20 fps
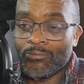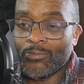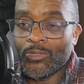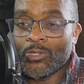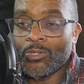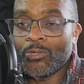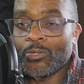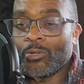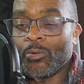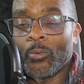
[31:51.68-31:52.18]

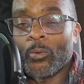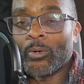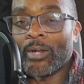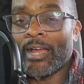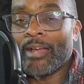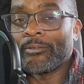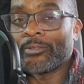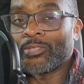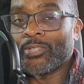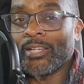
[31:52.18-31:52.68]
you won't
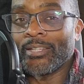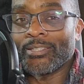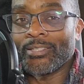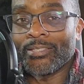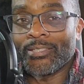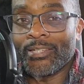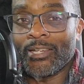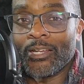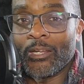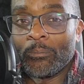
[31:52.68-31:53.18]
have a chance to
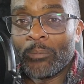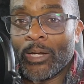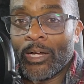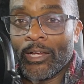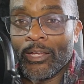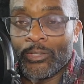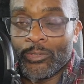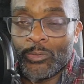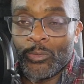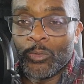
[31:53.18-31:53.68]
say goodbye.
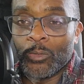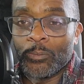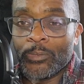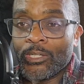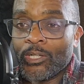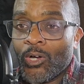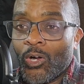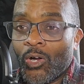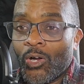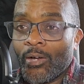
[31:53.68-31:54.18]
You will be
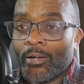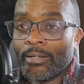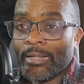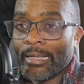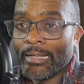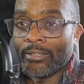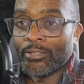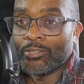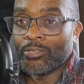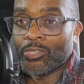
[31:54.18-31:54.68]
gone,
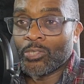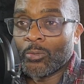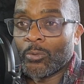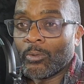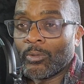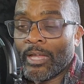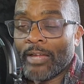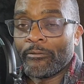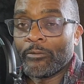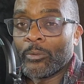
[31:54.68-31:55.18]
and so
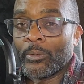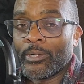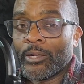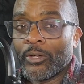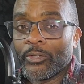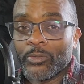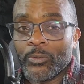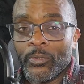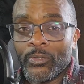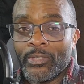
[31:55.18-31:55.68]
will everyone
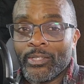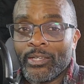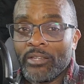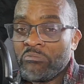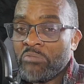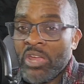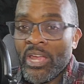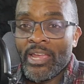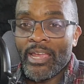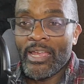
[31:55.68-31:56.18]
else within
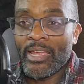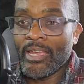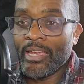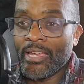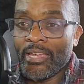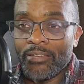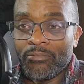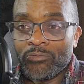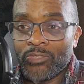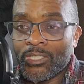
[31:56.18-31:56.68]

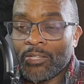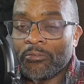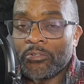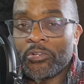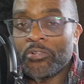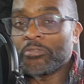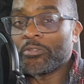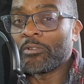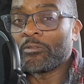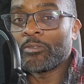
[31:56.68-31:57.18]
a seven
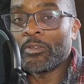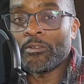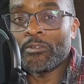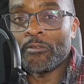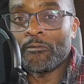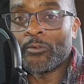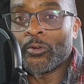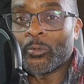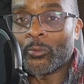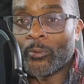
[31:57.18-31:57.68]
hundred fifty
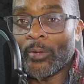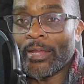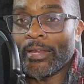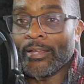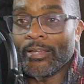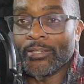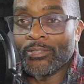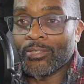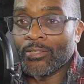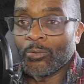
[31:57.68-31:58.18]
foot
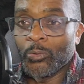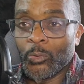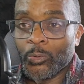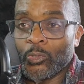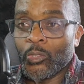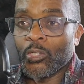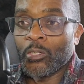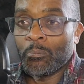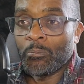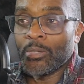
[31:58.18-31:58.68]
radius. It'll
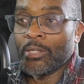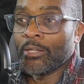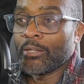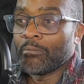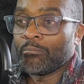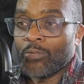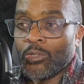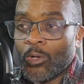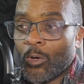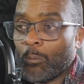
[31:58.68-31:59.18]
just be,
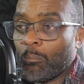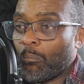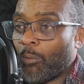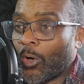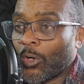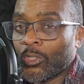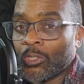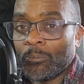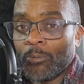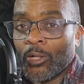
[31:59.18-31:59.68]
you know,
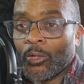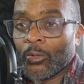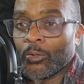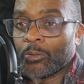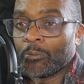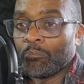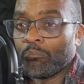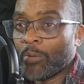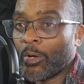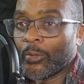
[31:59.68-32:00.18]

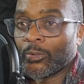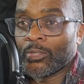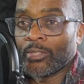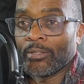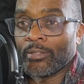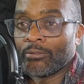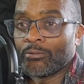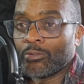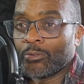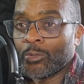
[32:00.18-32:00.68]
marshmallows
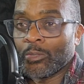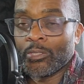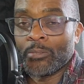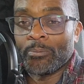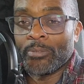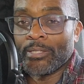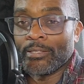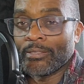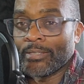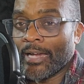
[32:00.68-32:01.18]
melted,
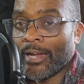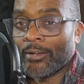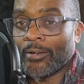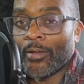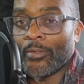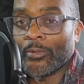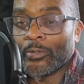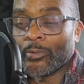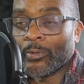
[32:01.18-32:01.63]
crispy down on the